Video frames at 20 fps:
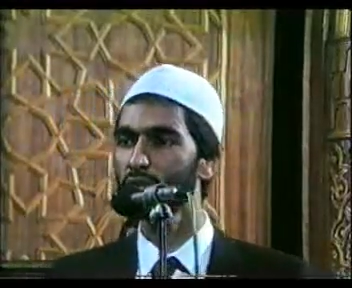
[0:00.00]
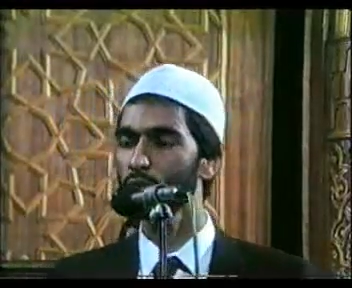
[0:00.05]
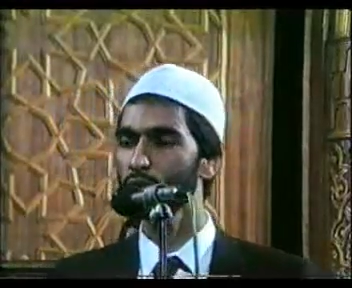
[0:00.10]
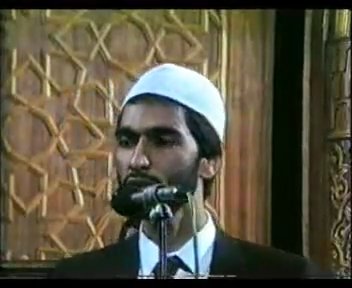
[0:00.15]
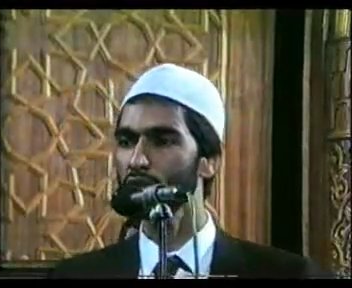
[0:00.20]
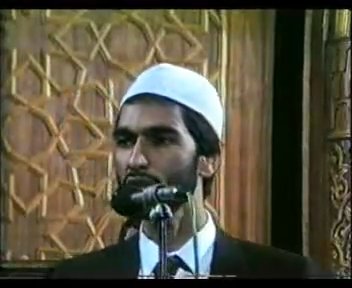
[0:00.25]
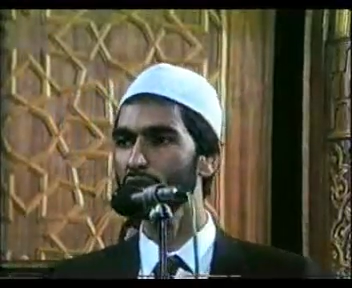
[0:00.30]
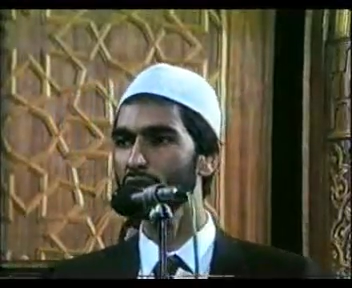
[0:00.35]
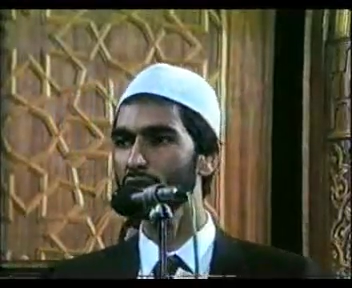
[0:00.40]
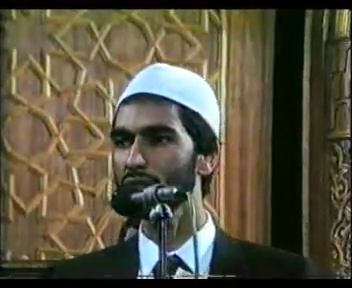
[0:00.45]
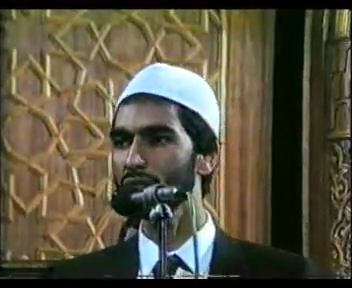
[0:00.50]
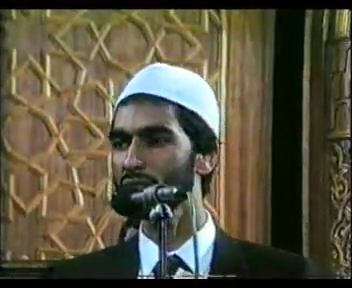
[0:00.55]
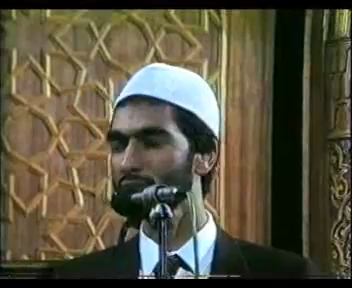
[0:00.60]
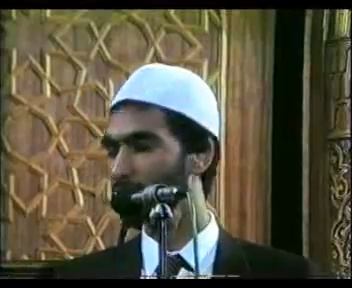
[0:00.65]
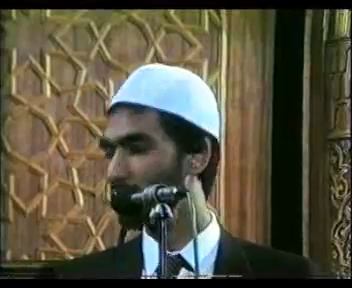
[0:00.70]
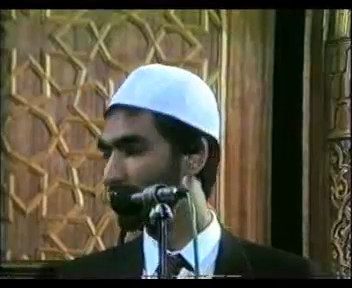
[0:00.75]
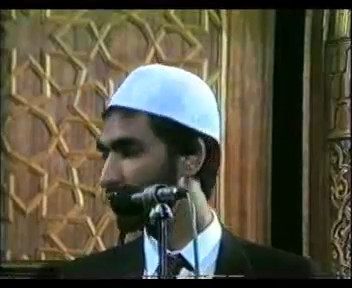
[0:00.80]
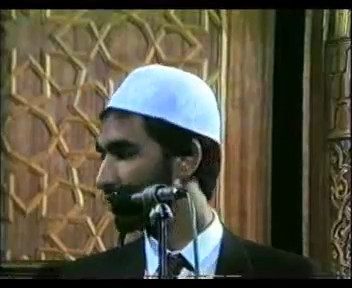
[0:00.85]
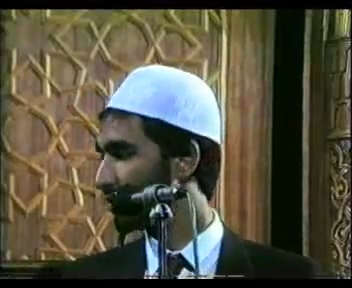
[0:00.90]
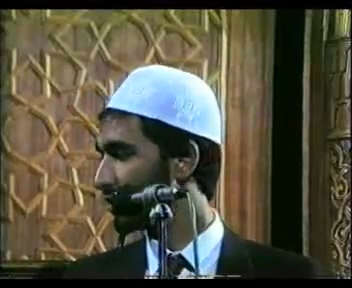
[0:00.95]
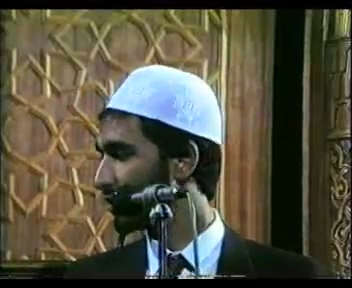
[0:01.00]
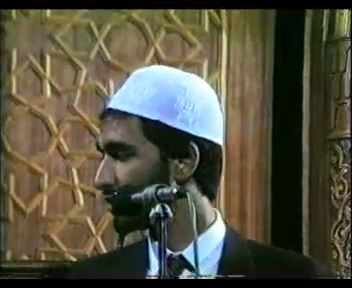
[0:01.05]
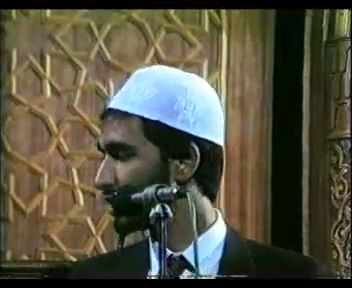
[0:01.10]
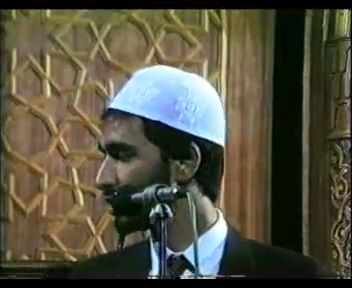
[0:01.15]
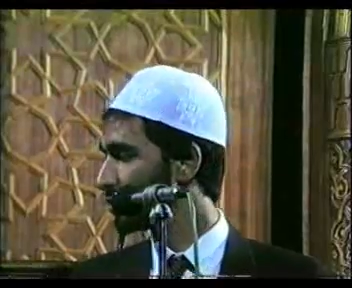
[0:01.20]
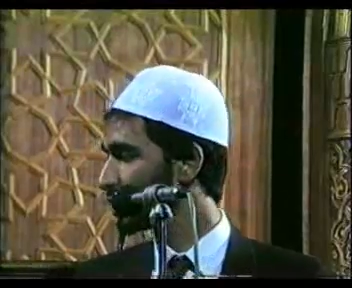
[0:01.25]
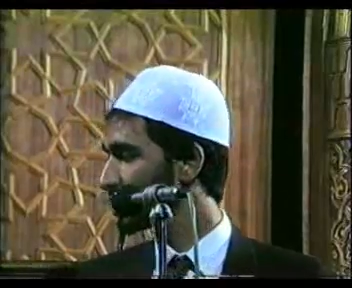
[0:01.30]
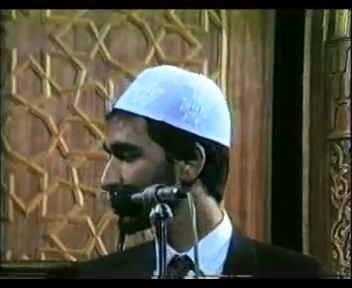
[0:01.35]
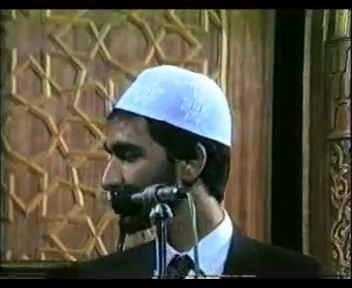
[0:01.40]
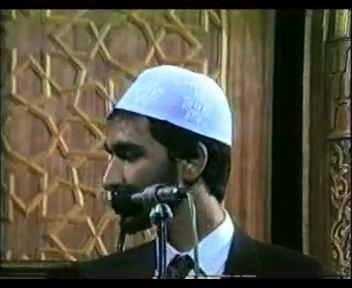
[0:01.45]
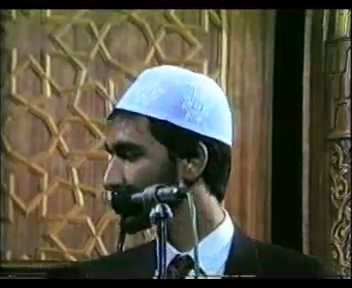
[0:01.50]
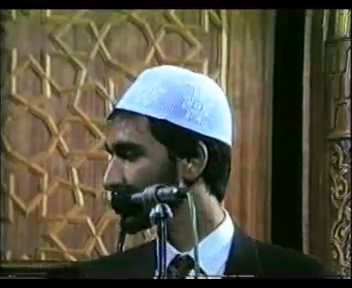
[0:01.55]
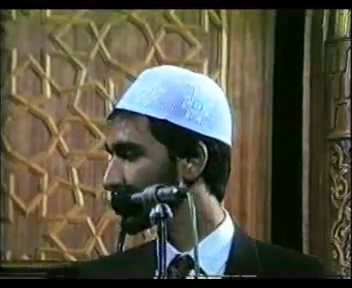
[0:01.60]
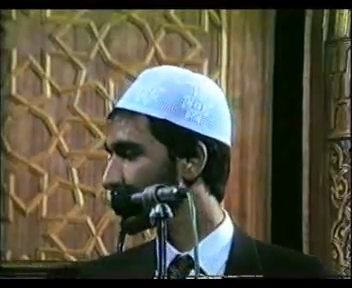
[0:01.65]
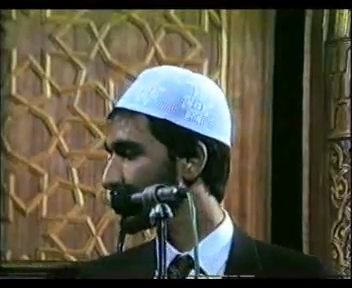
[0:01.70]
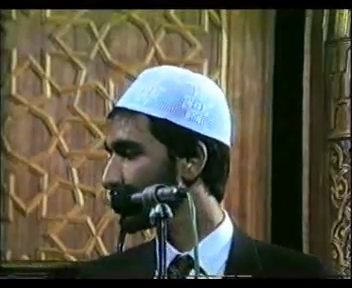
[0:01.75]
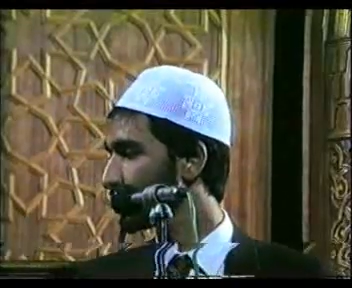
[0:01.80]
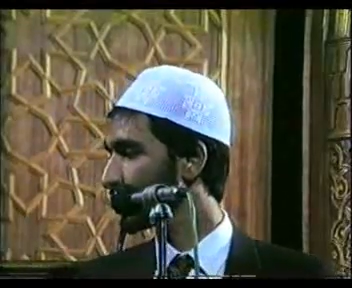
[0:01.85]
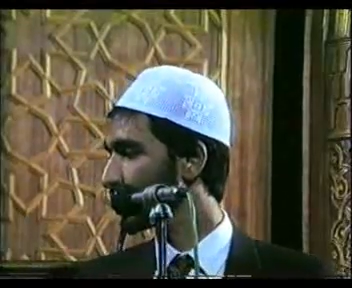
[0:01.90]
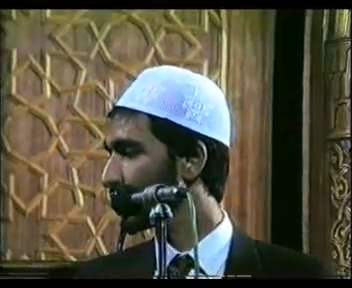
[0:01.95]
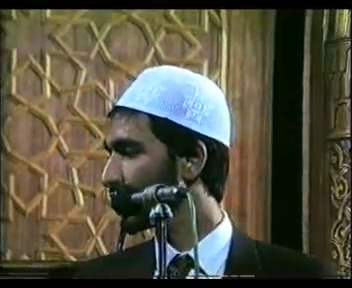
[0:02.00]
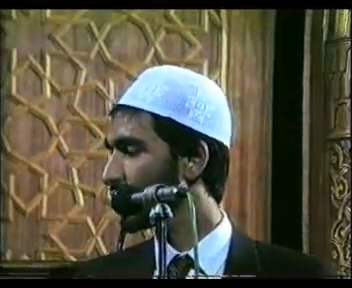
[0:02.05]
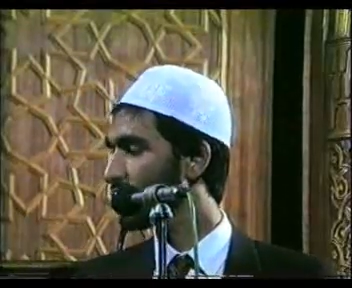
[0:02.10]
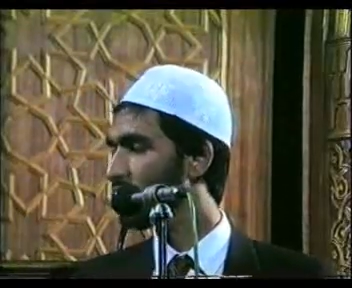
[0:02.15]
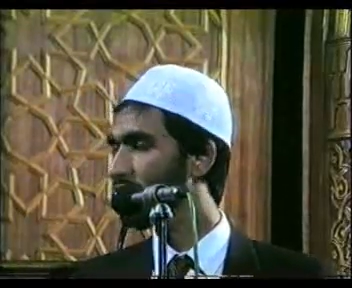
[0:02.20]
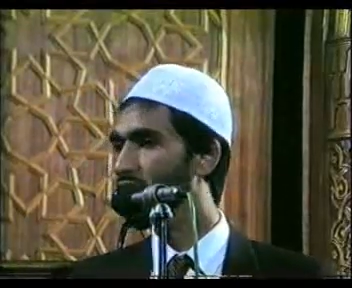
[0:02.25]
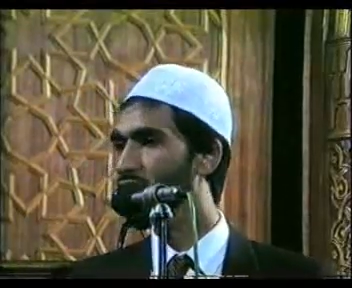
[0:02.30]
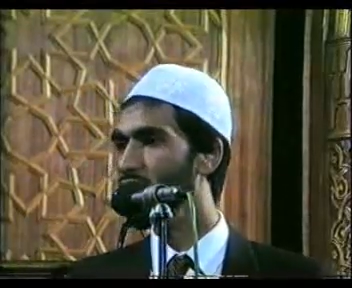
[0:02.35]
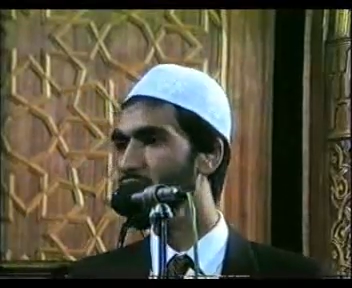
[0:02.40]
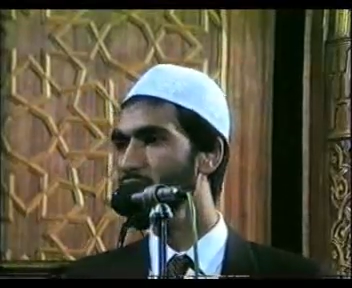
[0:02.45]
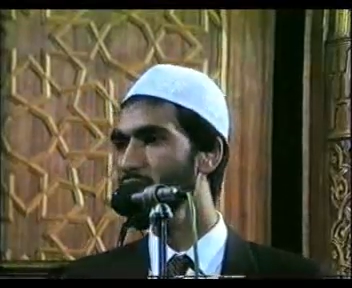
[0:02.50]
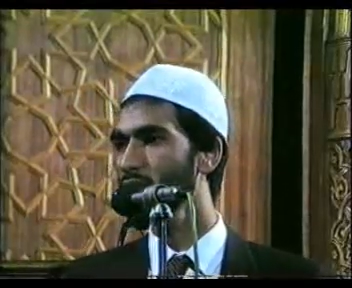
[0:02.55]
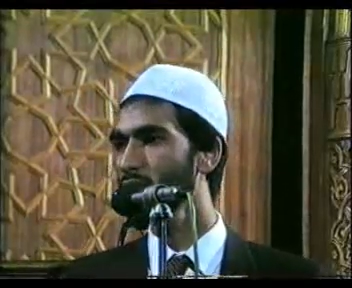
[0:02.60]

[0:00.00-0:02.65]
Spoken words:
50 minutes or so, we'd like to